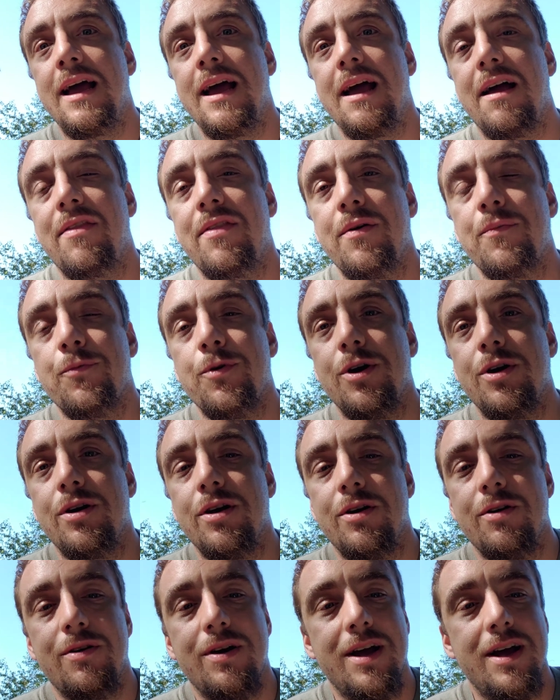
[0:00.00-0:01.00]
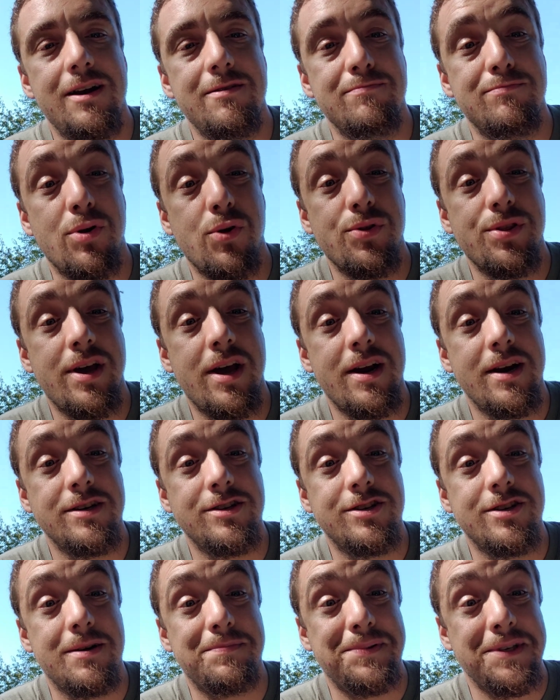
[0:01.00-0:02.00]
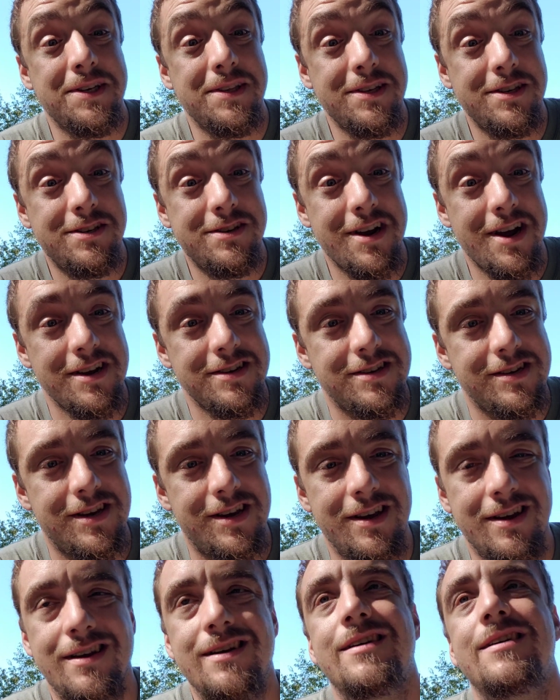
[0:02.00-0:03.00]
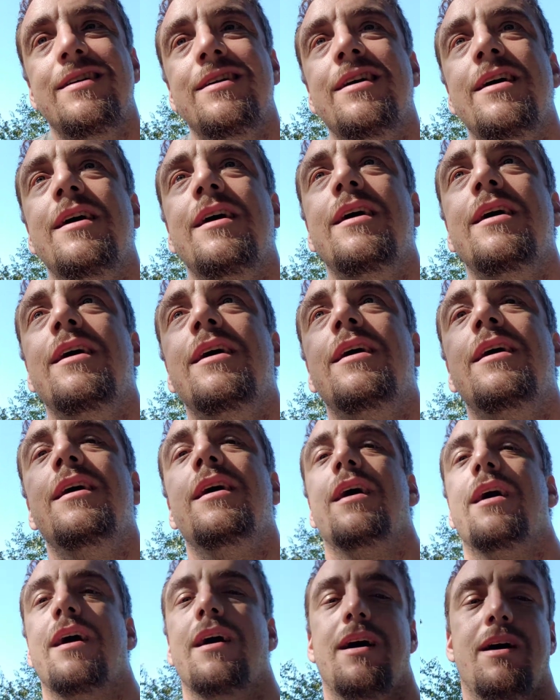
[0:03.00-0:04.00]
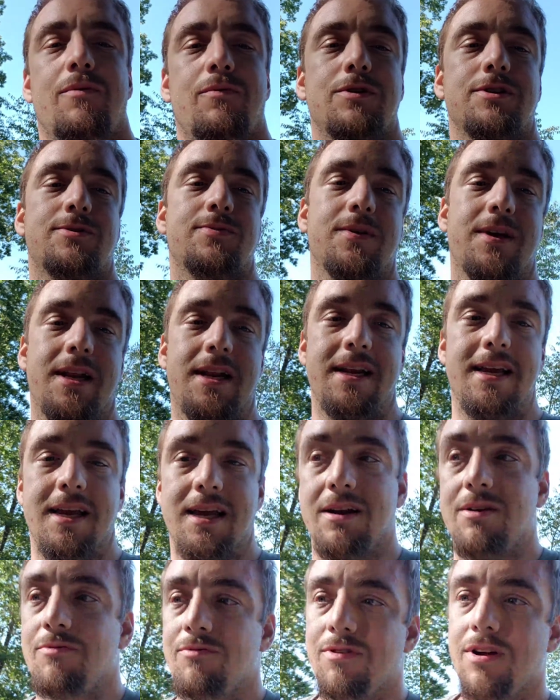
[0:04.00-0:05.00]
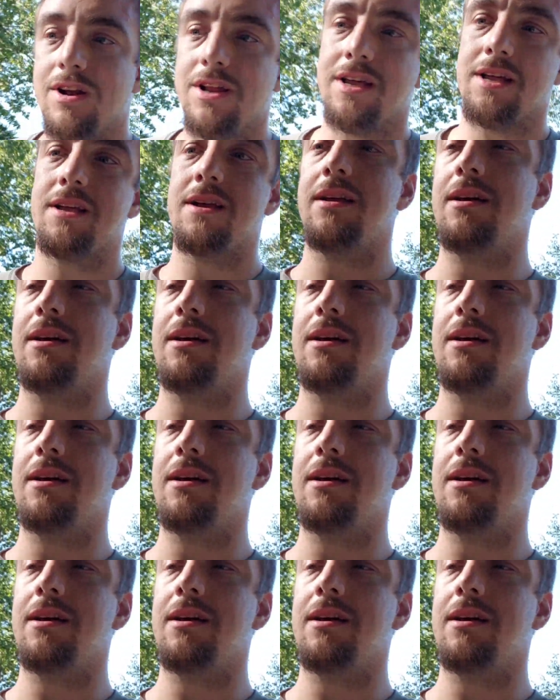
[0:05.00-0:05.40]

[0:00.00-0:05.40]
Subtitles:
And then we're going to go ahead and bolt that engine up into this chassis. Once we get it in, running,